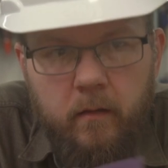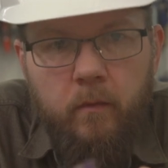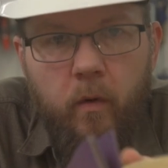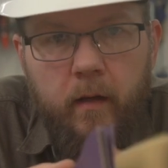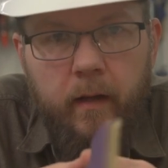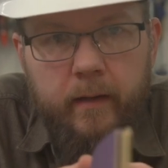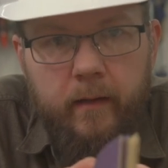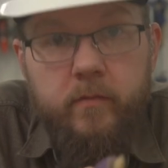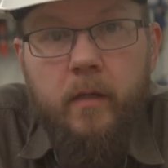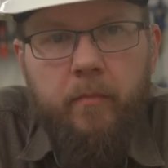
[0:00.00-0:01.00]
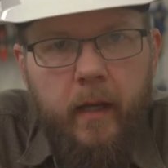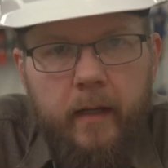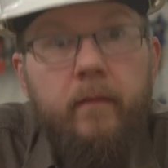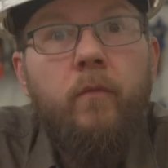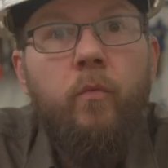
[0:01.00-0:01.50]
One night I was up
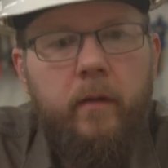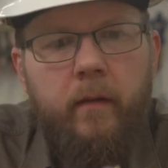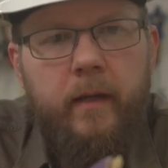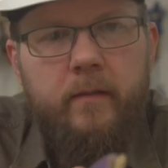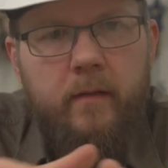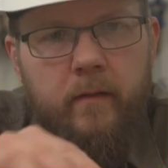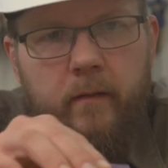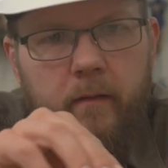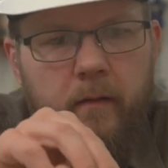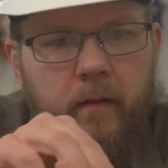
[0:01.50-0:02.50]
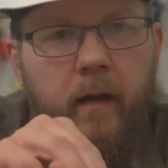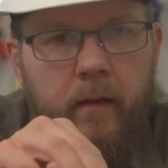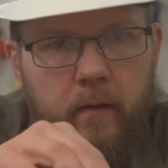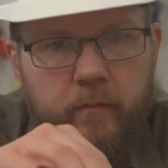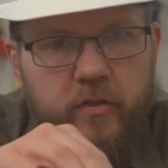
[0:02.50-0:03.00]
late, real late,
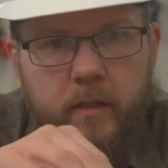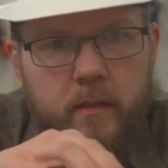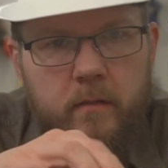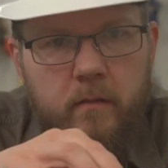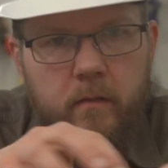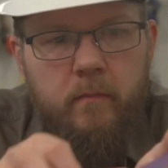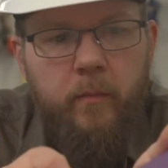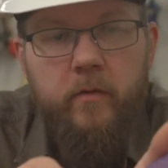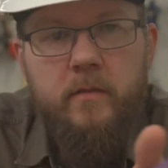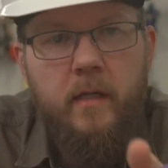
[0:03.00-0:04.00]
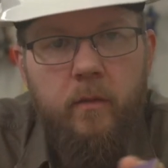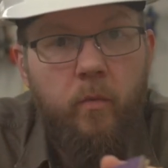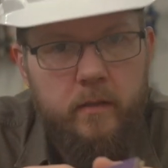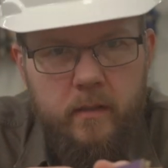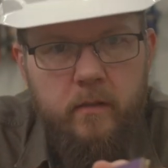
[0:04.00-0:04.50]
cutting up sheets. People are saying,
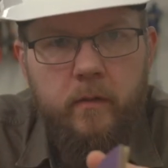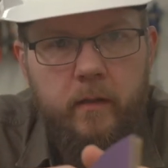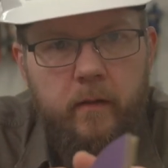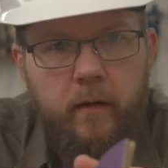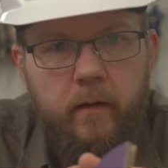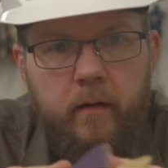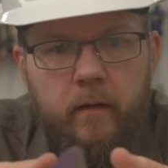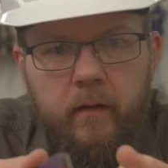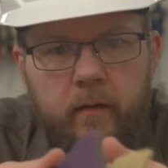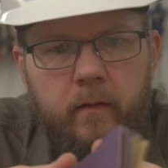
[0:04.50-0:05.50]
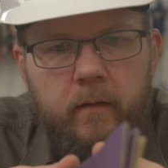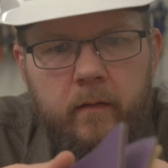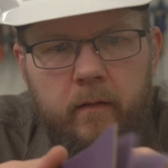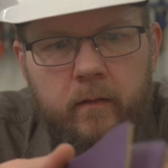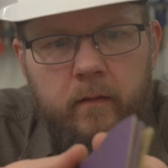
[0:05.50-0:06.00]
what is he doing in there?
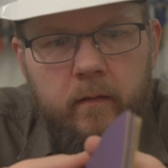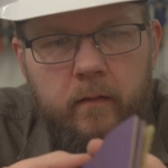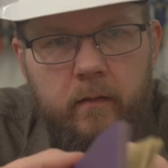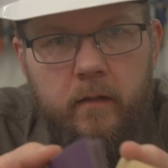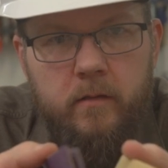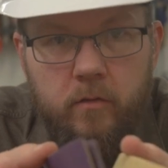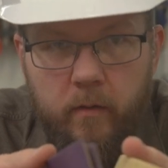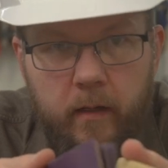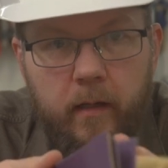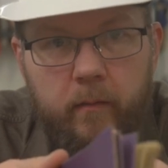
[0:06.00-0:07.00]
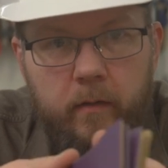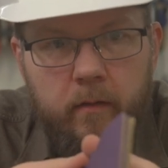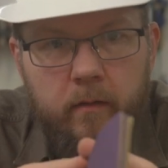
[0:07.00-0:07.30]
It's 2 a.m.